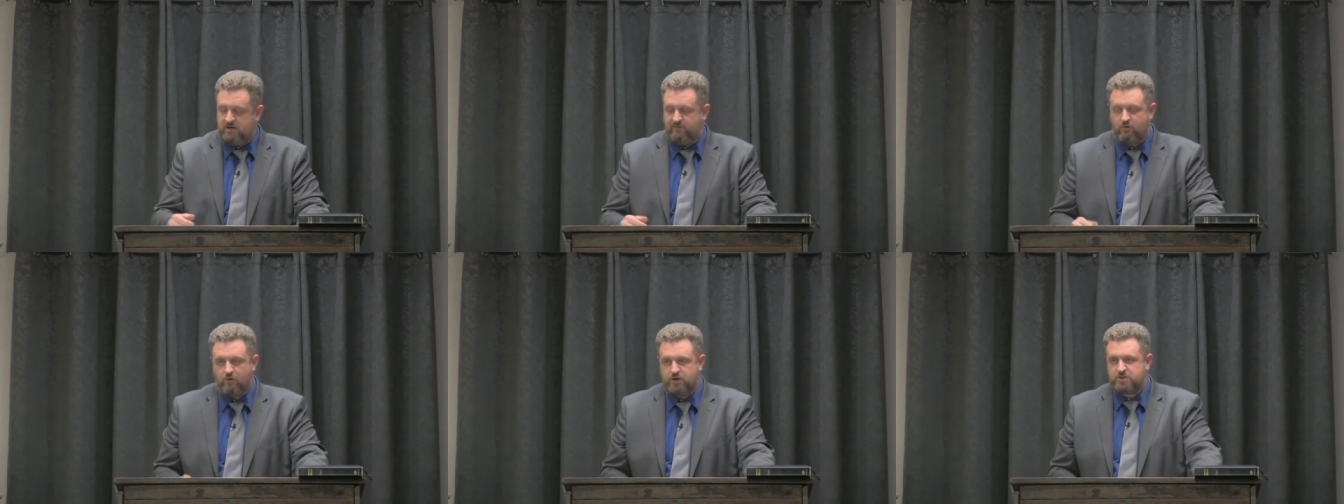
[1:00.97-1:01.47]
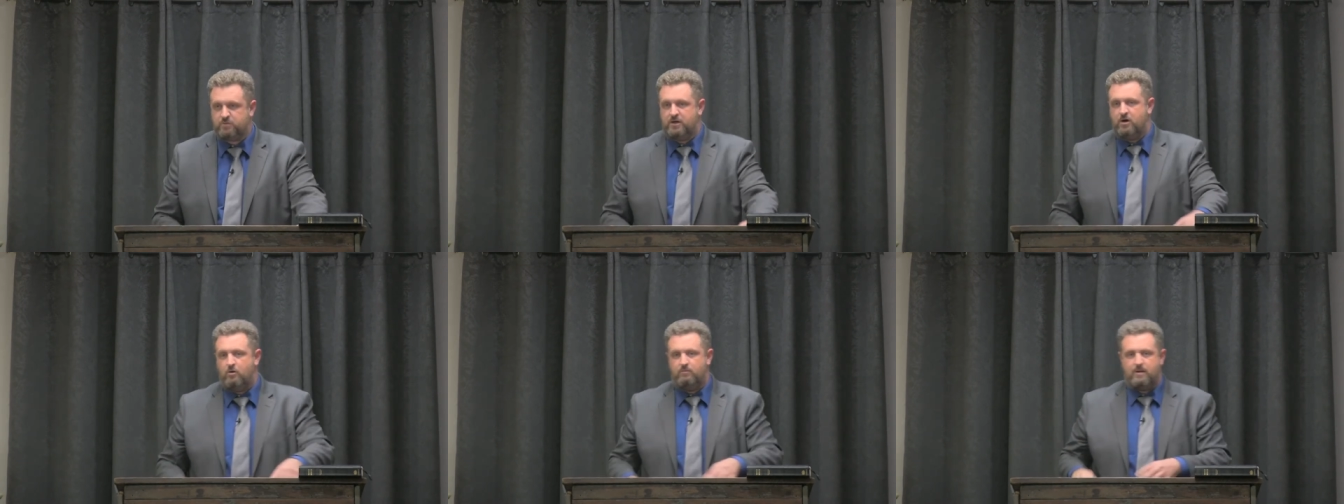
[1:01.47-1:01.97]
And of course, we
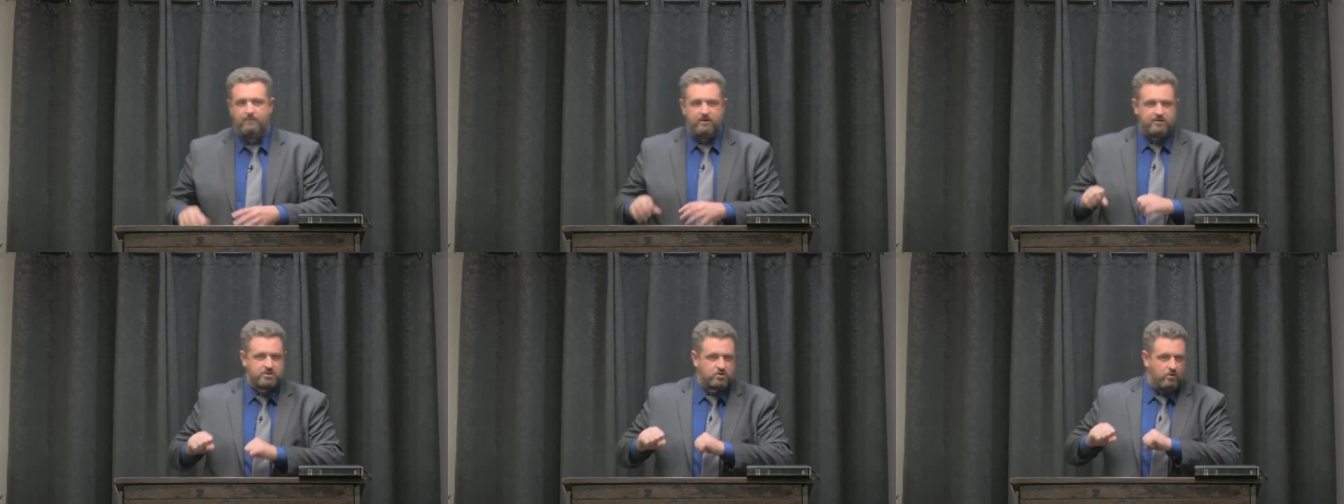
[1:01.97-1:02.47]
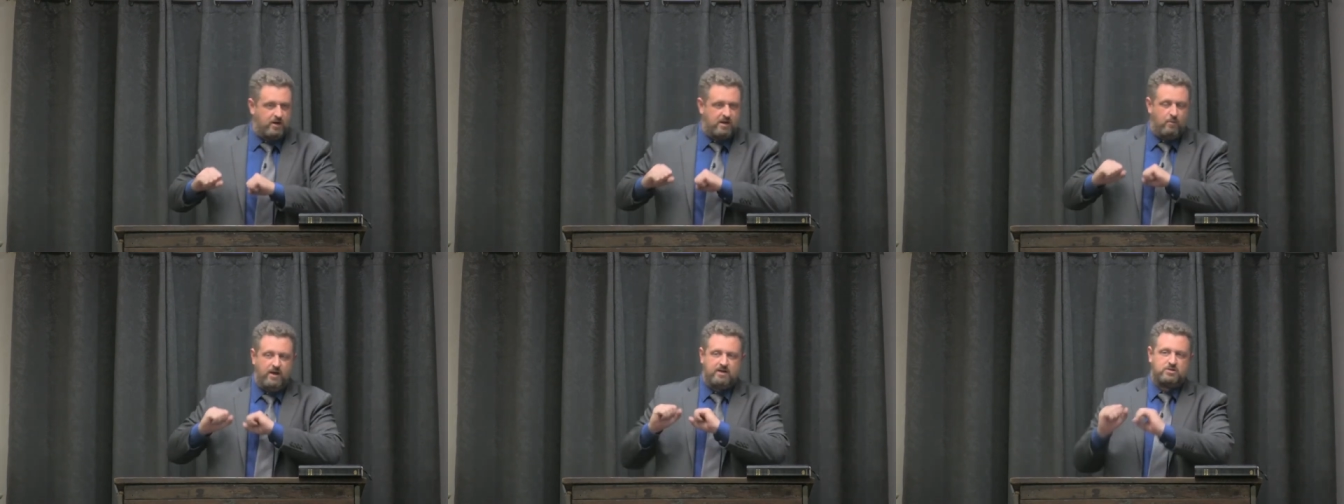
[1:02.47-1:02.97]
know, remember in the story,
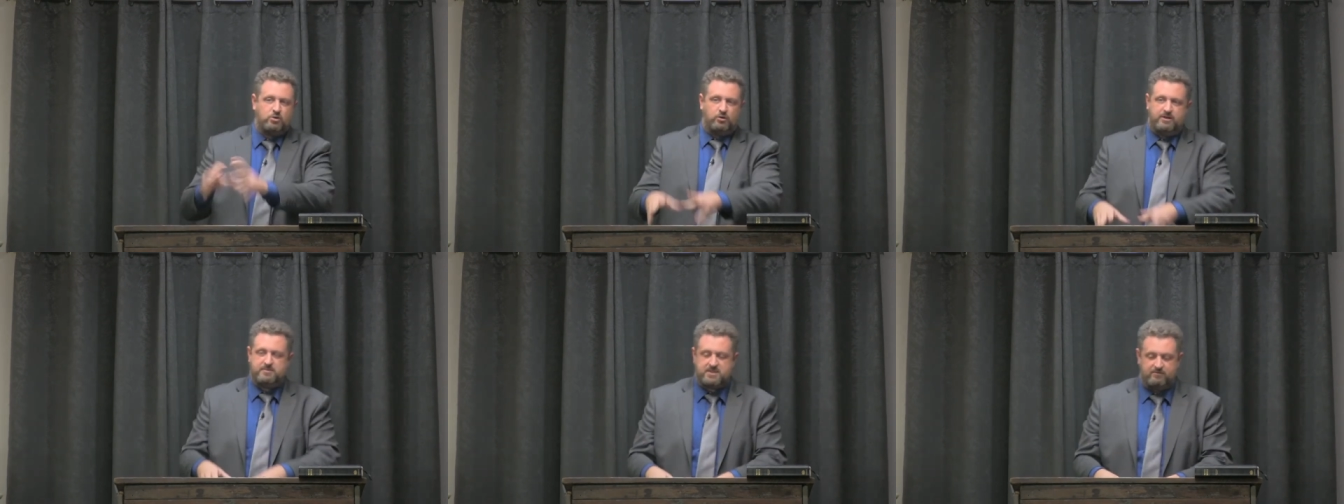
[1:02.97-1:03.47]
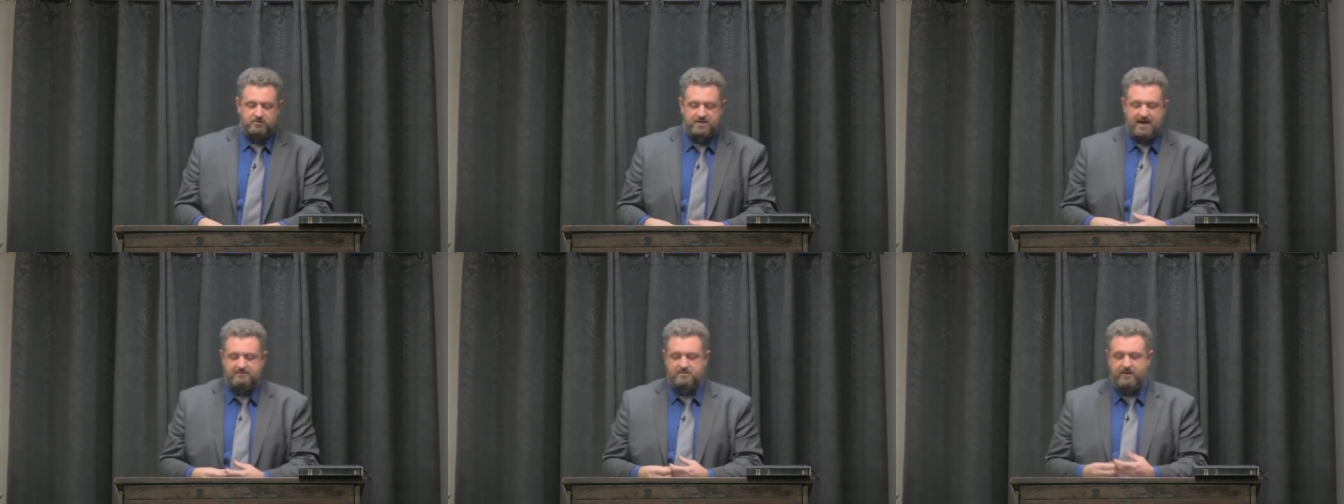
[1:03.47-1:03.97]
he went and told him several times